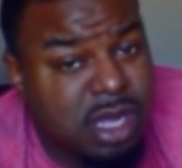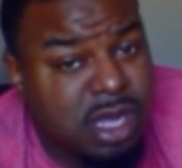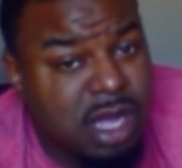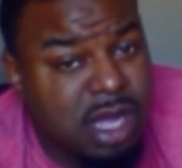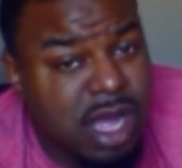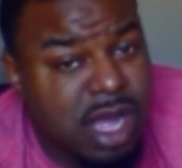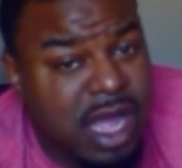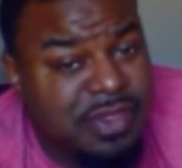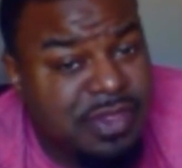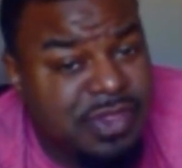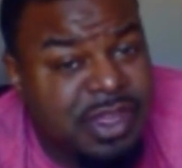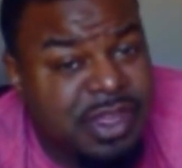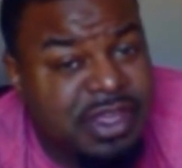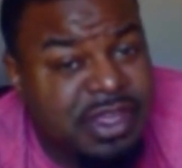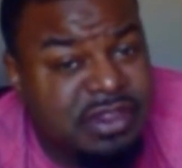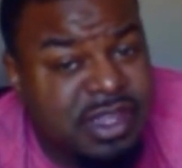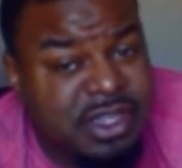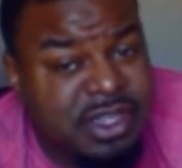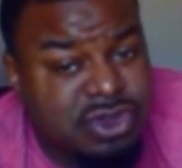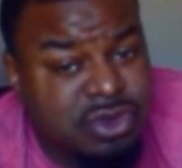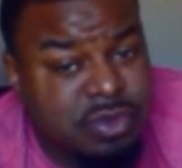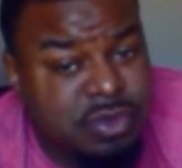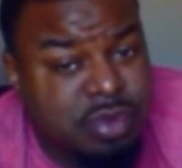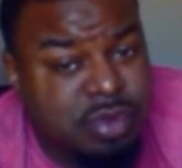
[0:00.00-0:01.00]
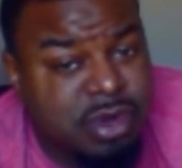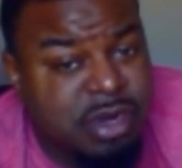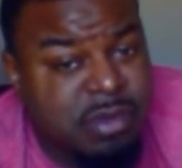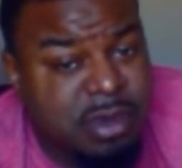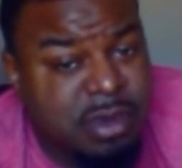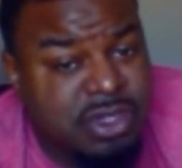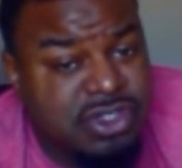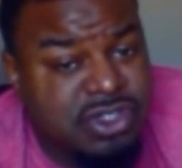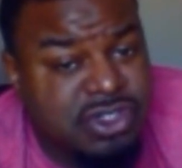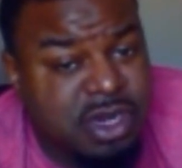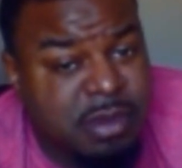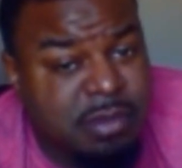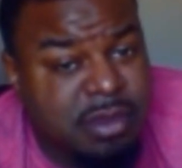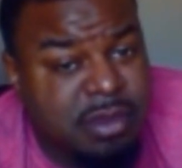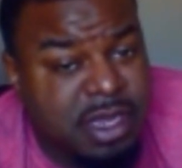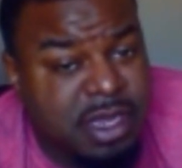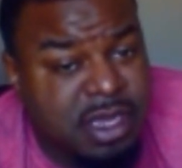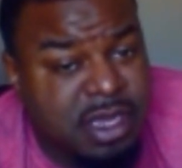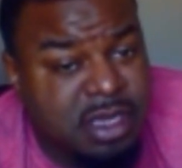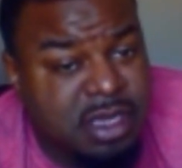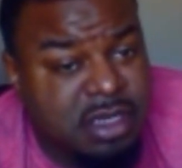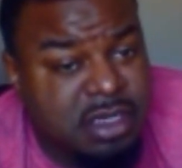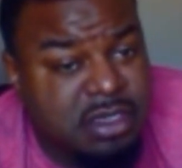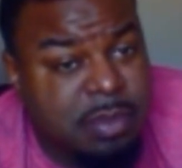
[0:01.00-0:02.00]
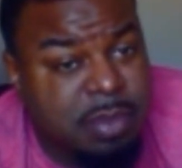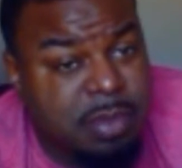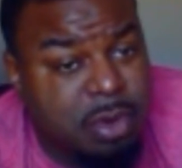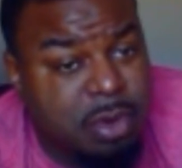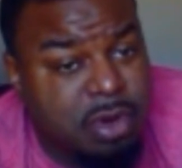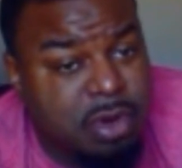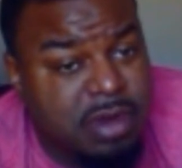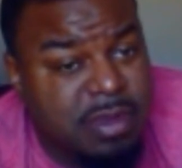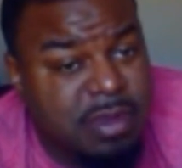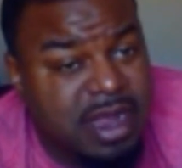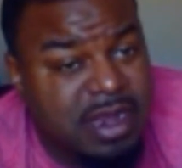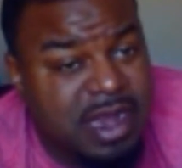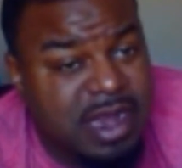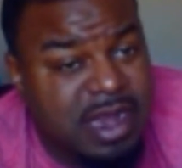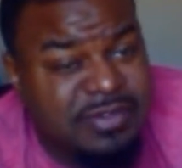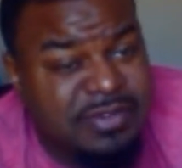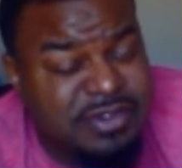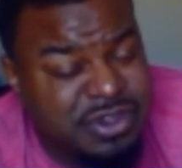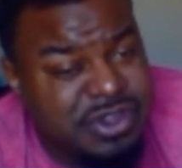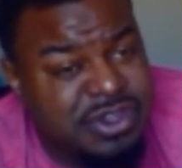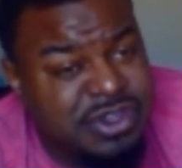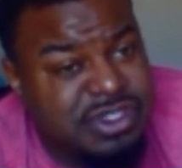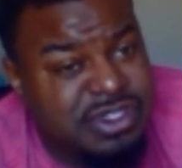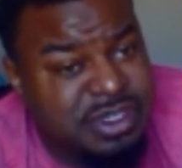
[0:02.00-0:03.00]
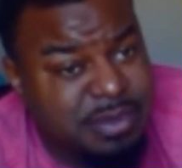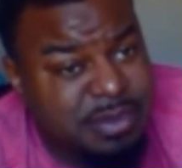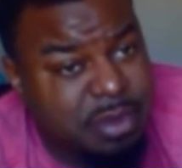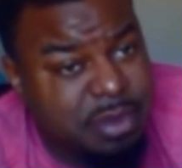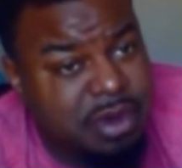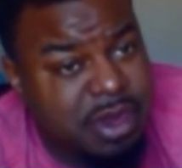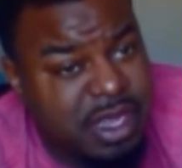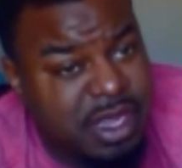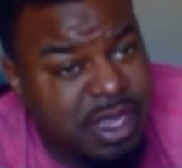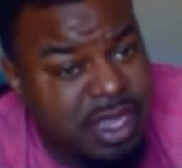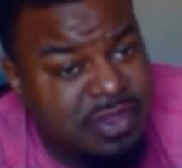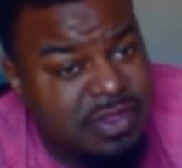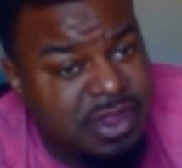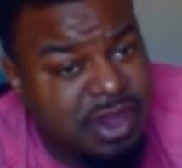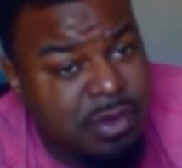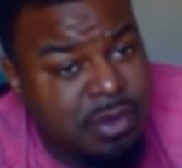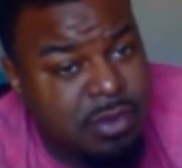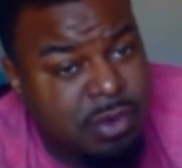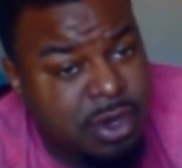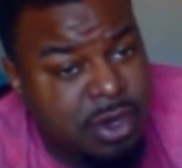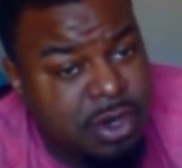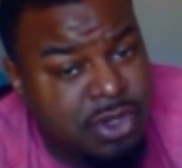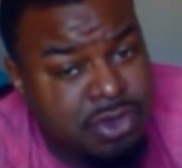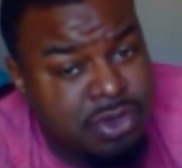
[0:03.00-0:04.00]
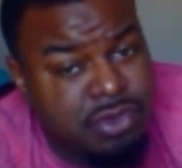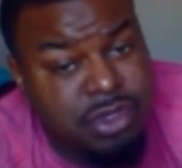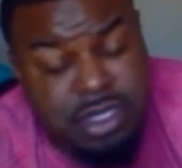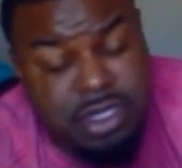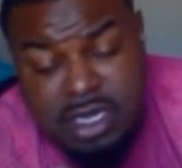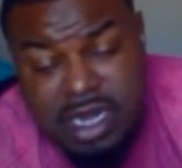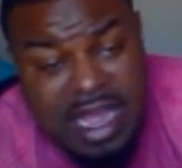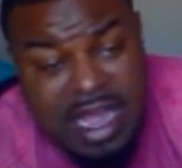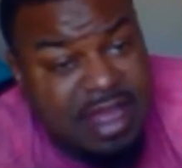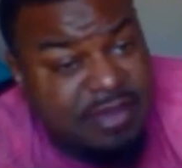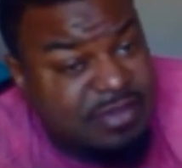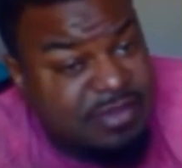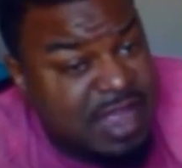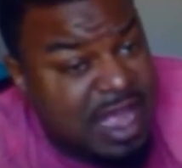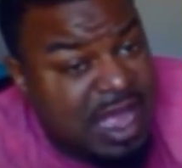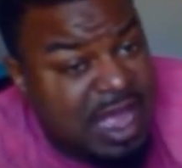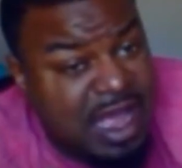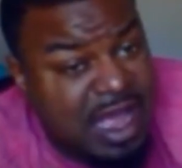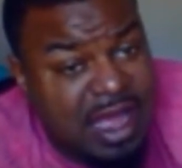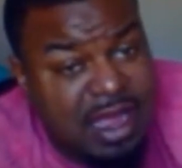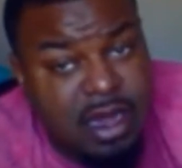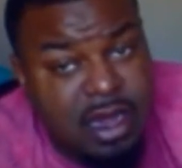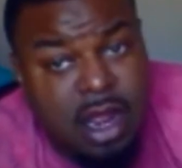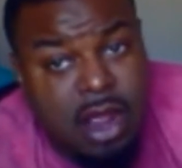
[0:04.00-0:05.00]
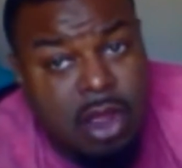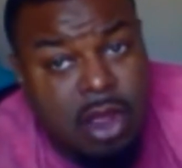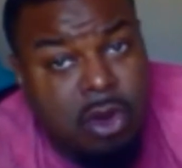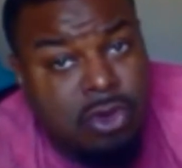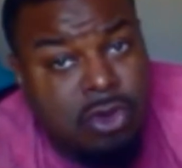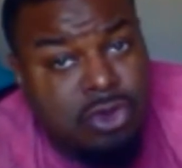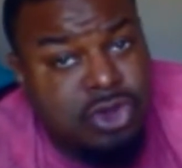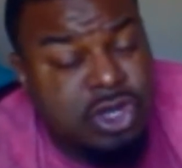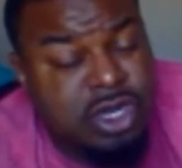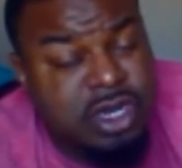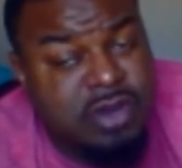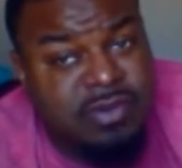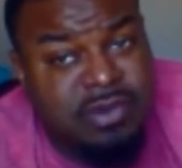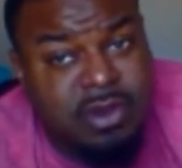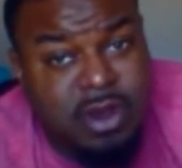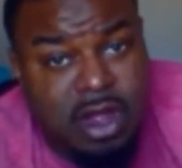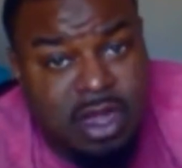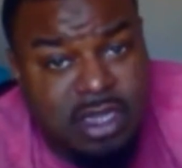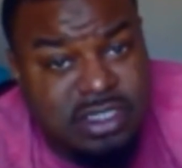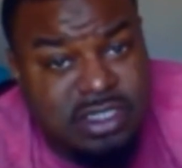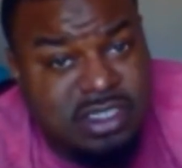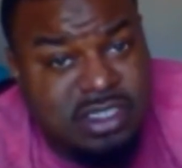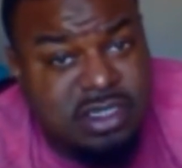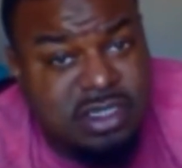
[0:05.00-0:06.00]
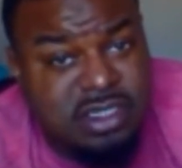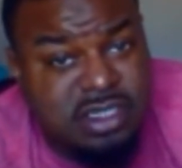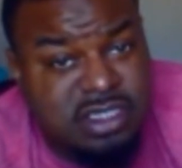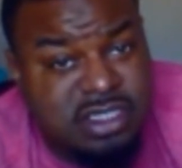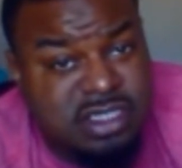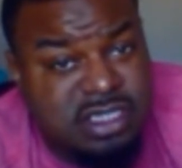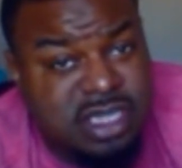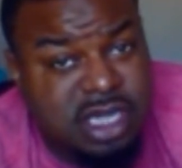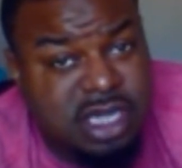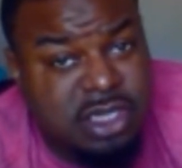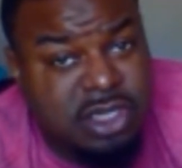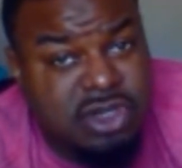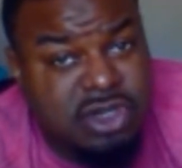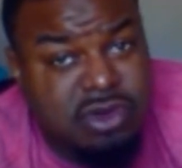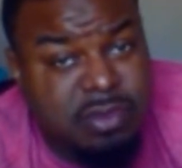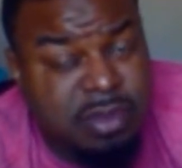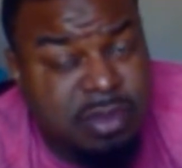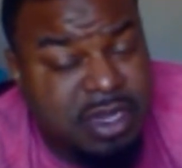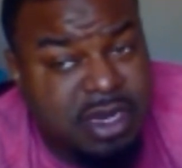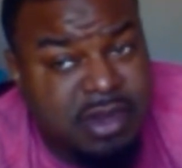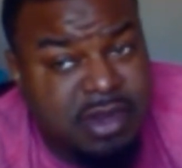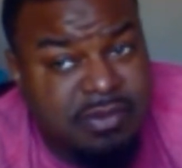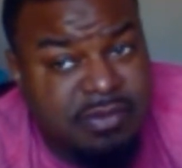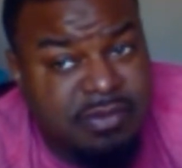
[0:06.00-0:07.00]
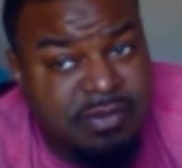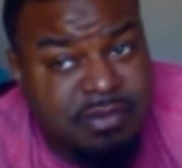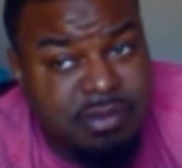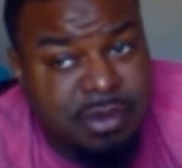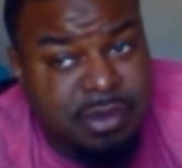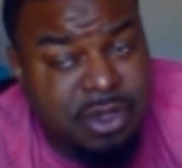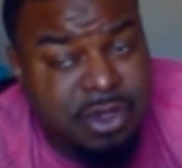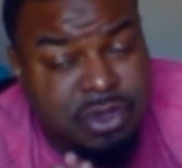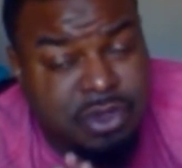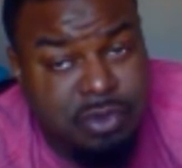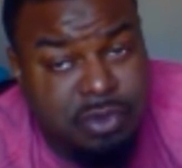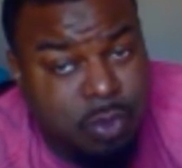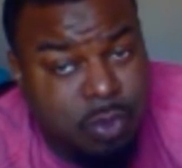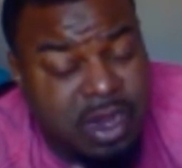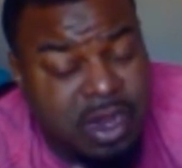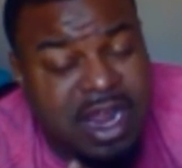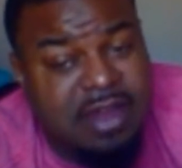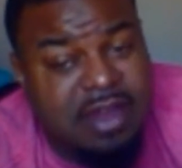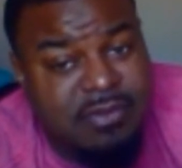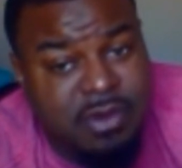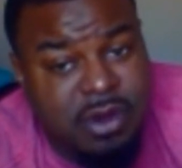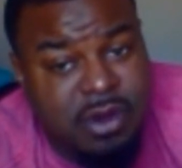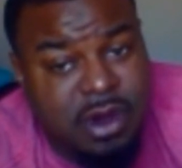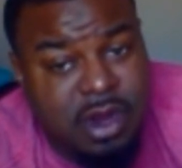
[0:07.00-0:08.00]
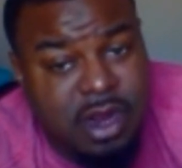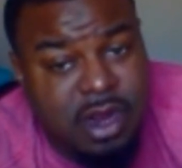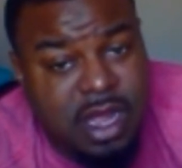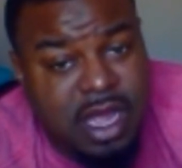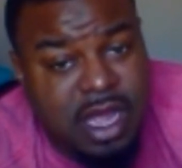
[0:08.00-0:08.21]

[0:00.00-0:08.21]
I think that you pretty much are being supported by life. So there's a point in there where you could have died, or you could have lost a little bit of whatever.